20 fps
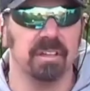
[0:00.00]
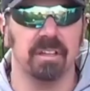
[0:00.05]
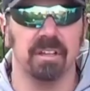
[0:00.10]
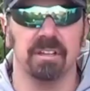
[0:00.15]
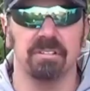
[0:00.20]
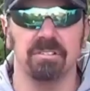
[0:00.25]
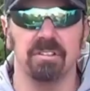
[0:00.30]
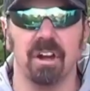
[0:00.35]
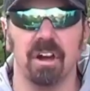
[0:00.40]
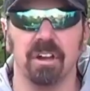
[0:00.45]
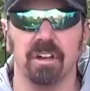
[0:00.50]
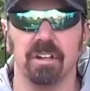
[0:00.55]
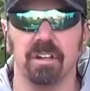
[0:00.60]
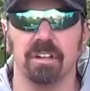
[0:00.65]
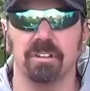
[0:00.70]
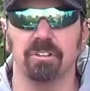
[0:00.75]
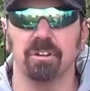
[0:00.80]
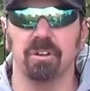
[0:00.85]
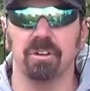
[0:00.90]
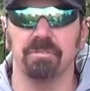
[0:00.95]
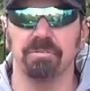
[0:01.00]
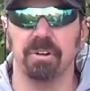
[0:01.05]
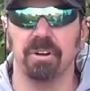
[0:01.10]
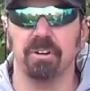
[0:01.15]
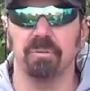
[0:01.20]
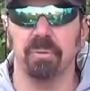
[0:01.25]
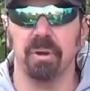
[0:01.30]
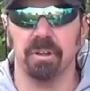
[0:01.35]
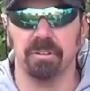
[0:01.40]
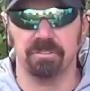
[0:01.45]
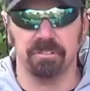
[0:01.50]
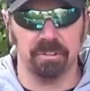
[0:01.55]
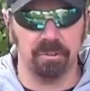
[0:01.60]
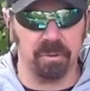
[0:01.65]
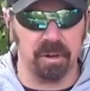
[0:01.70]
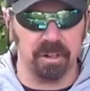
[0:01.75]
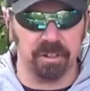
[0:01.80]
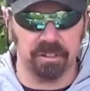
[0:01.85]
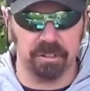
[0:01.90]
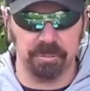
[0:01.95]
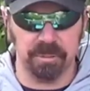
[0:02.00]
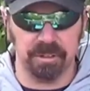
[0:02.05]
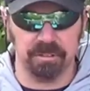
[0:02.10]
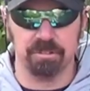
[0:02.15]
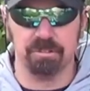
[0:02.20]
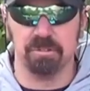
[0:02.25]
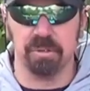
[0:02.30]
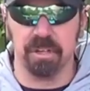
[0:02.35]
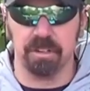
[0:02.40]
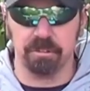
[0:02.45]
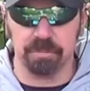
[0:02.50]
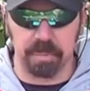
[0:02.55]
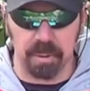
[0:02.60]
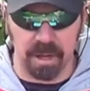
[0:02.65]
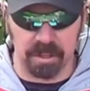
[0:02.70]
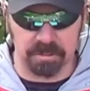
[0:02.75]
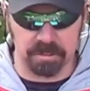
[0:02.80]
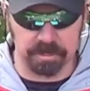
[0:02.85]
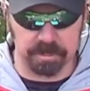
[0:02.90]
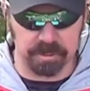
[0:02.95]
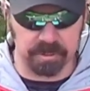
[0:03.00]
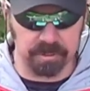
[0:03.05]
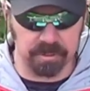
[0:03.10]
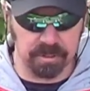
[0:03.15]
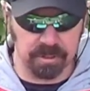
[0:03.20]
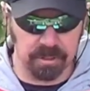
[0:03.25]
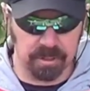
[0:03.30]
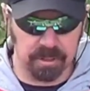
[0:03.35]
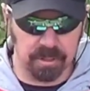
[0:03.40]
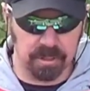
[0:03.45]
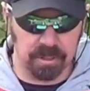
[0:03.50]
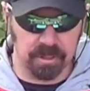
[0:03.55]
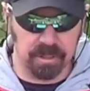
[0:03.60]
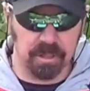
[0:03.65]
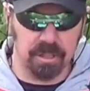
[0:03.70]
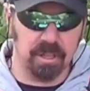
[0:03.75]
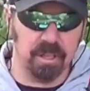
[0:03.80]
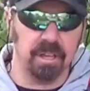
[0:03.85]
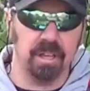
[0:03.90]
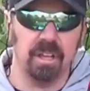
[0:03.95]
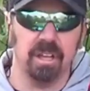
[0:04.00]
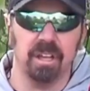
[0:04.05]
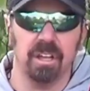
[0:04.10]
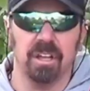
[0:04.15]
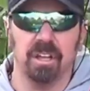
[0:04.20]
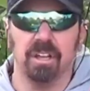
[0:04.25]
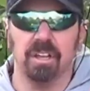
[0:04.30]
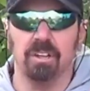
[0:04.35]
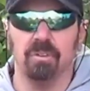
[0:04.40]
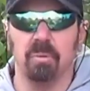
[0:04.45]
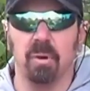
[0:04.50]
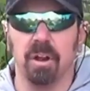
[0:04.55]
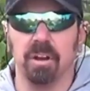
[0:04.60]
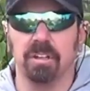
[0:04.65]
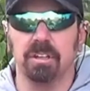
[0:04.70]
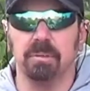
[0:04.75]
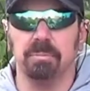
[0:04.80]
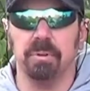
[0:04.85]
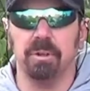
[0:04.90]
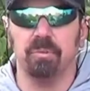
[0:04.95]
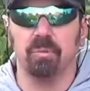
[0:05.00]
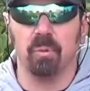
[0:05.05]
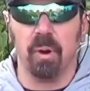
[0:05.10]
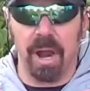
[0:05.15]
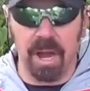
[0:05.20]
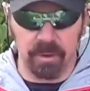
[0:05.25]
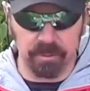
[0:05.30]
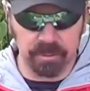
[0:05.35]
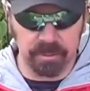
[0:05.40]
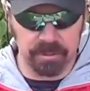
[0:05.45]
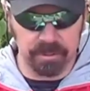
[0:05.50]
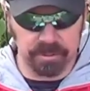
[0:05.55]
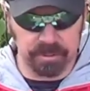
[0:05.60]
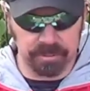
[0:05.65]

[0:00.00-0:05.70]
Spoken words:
is not going to turn very well, so you want it to be as straight as possible. You want it to be round,